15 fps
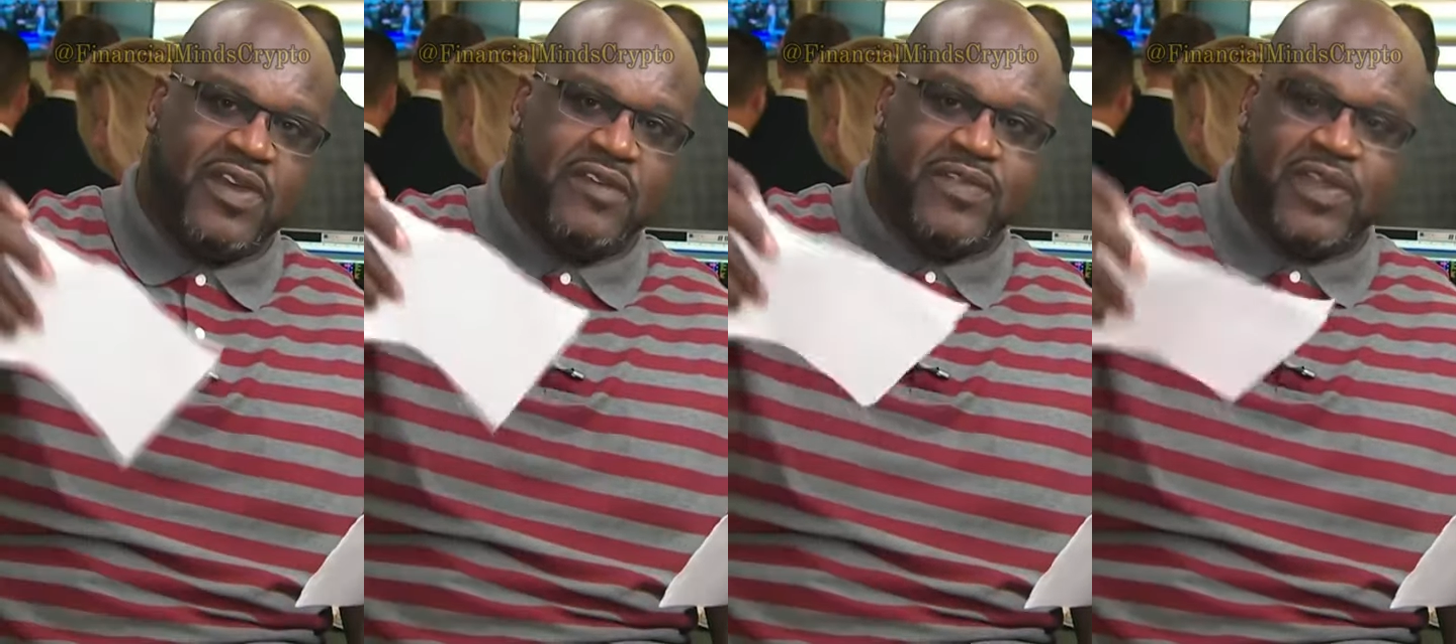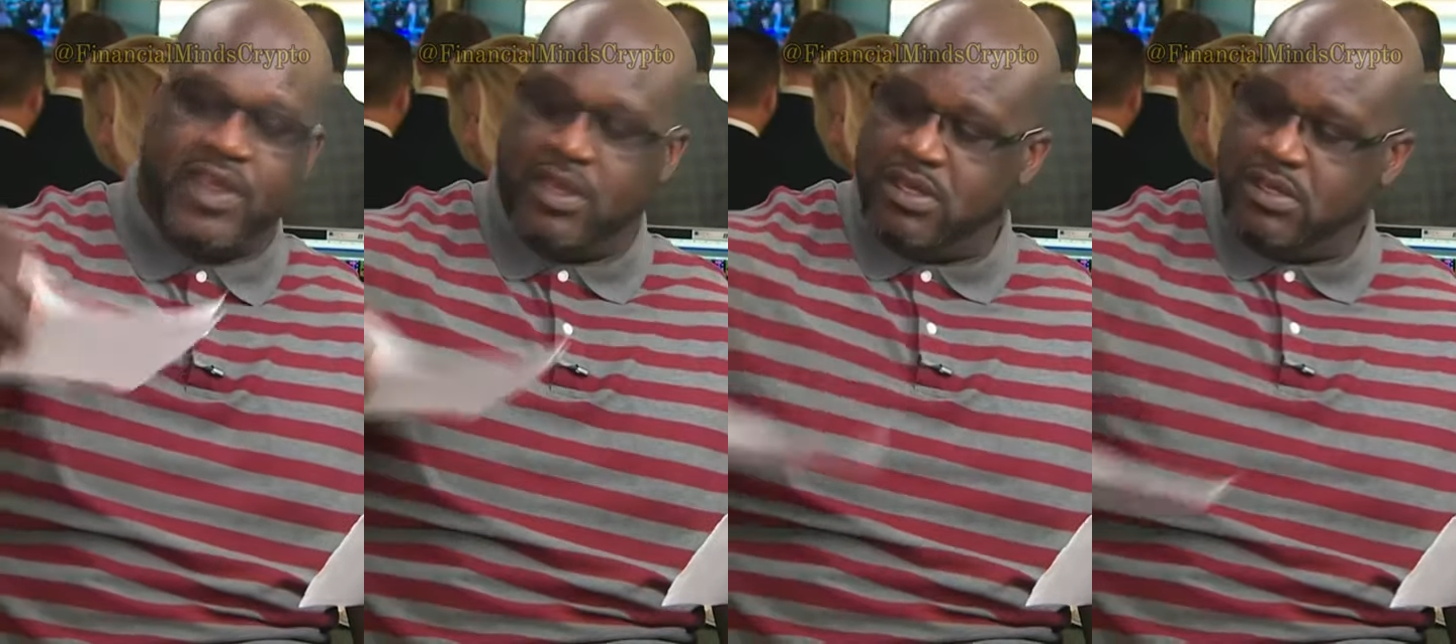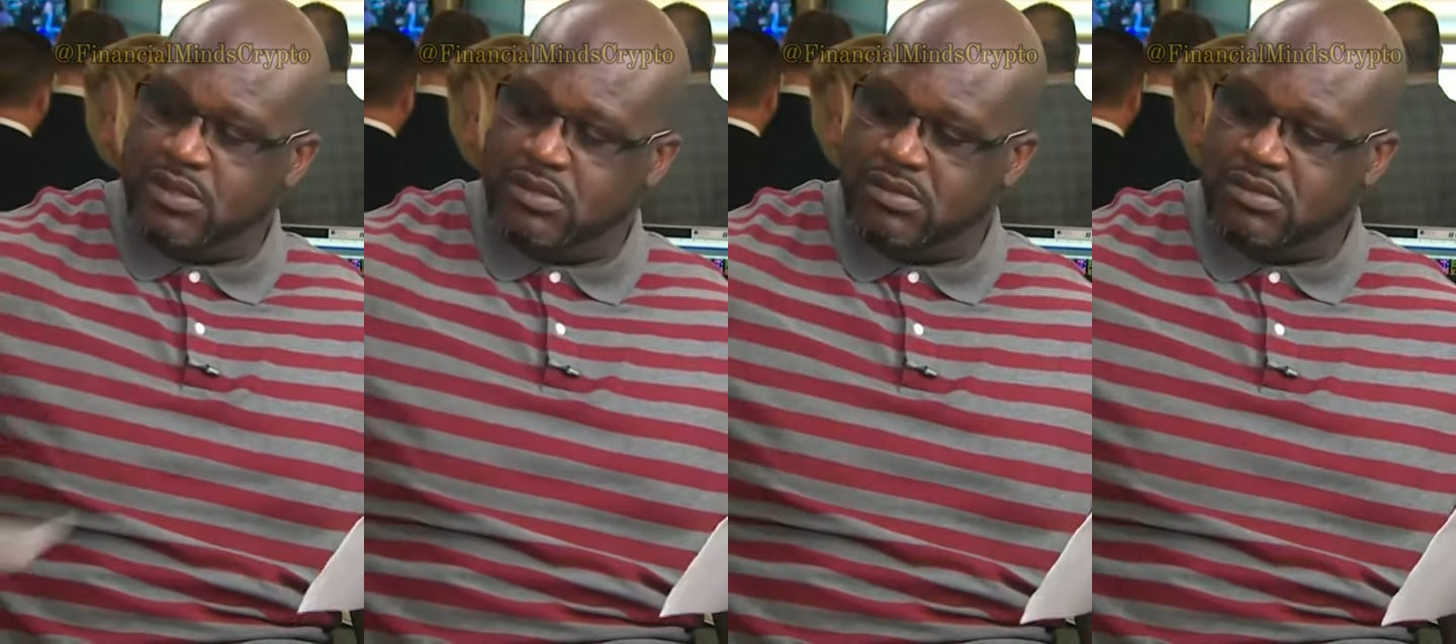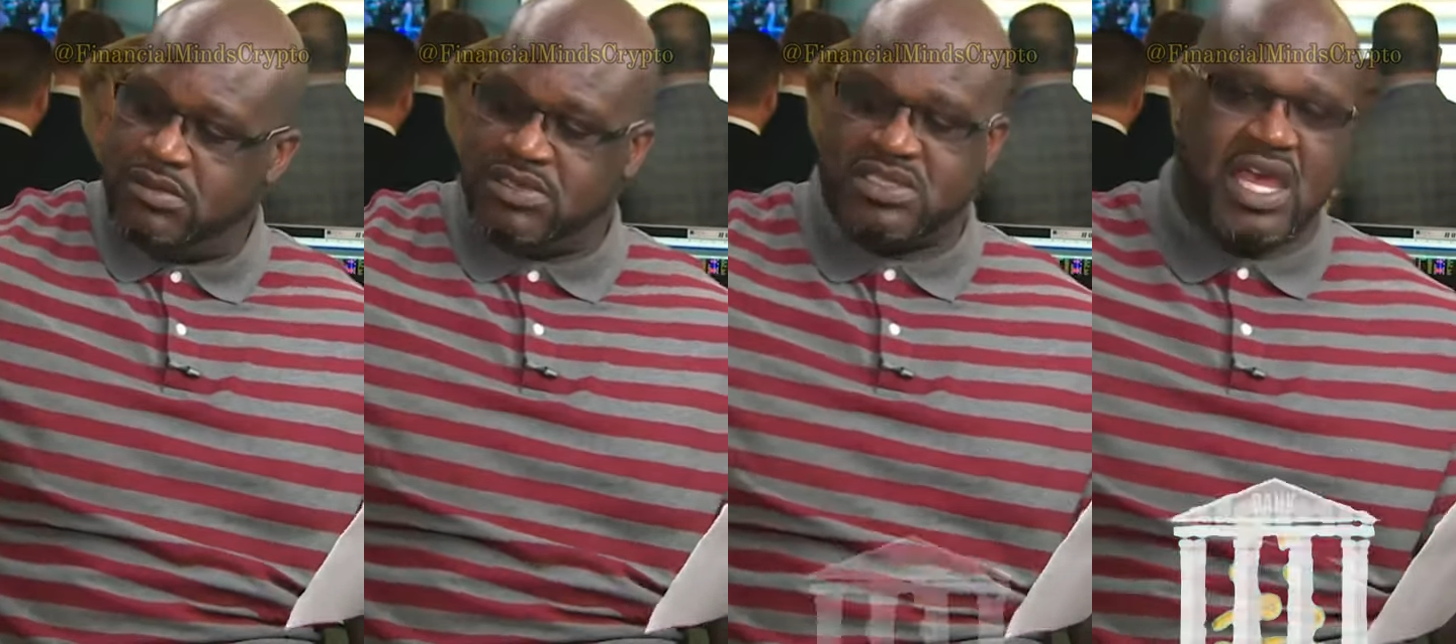50,
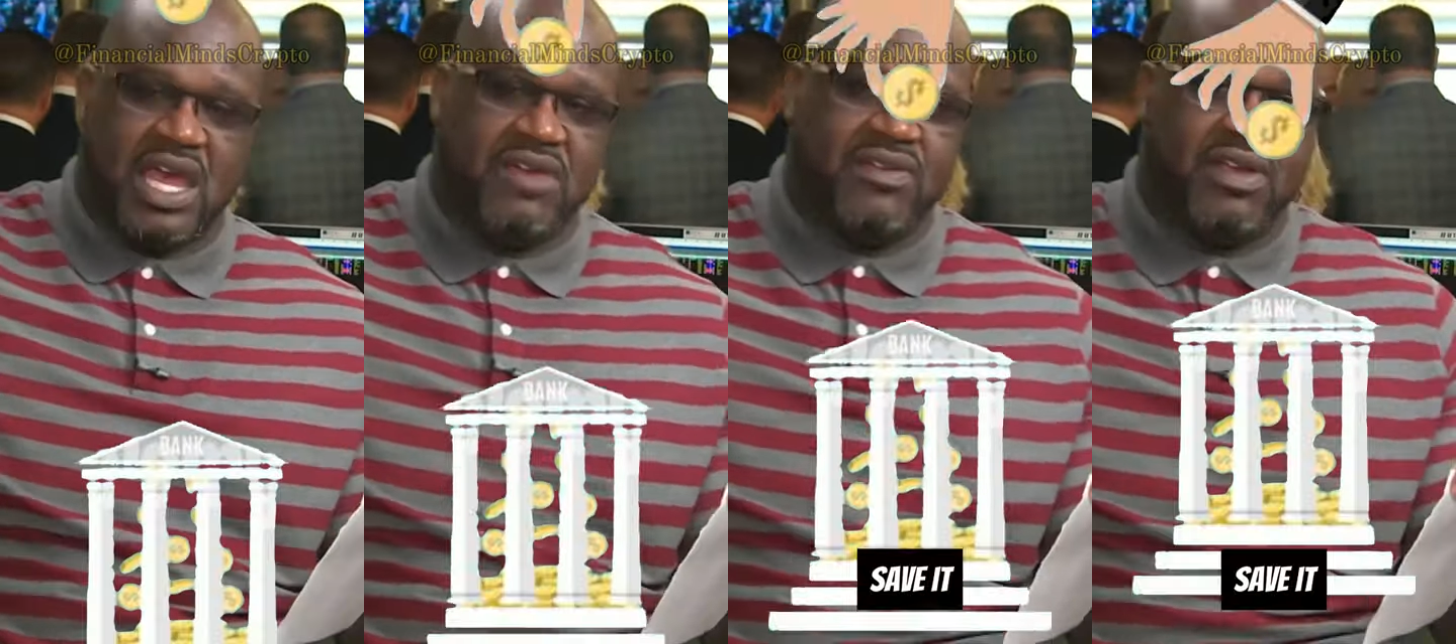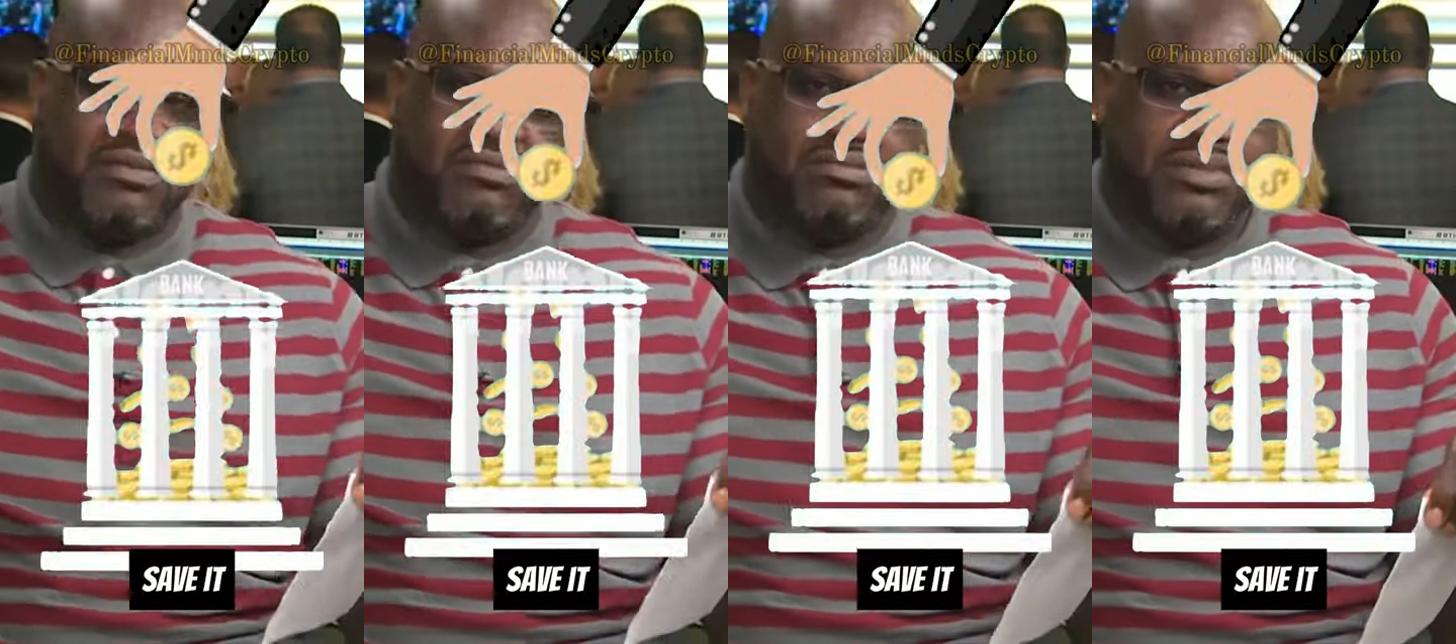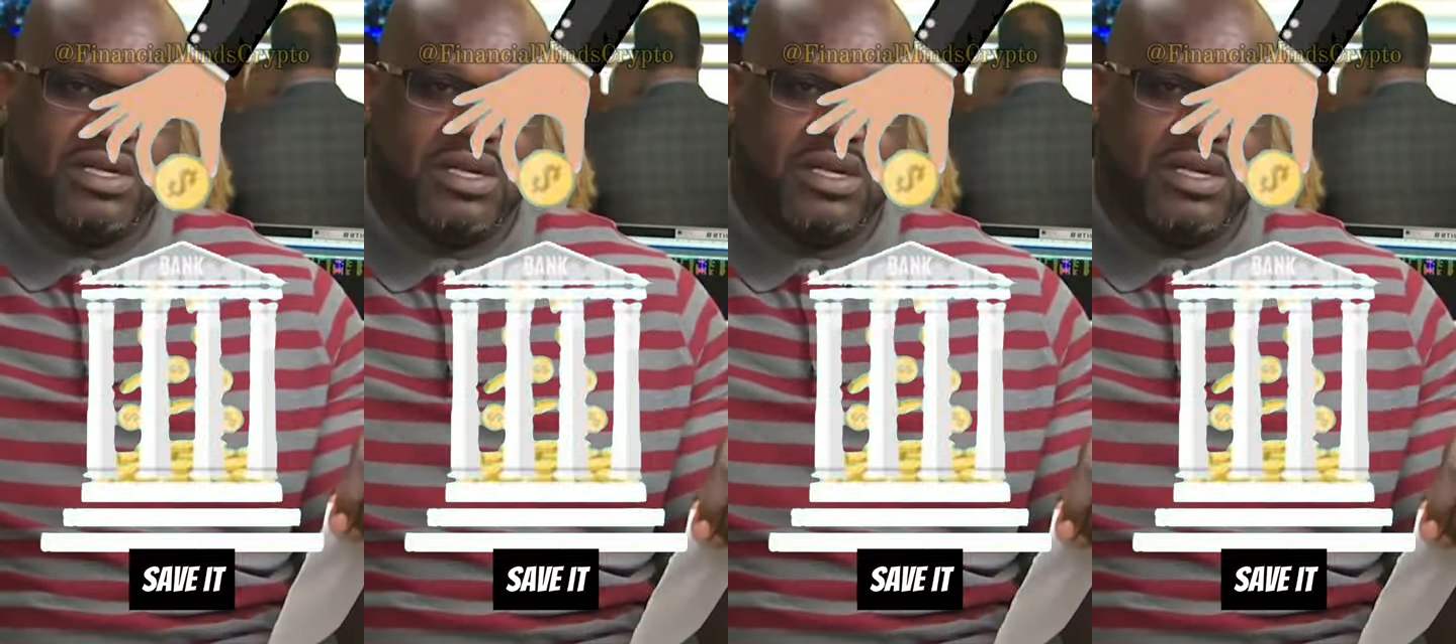save it.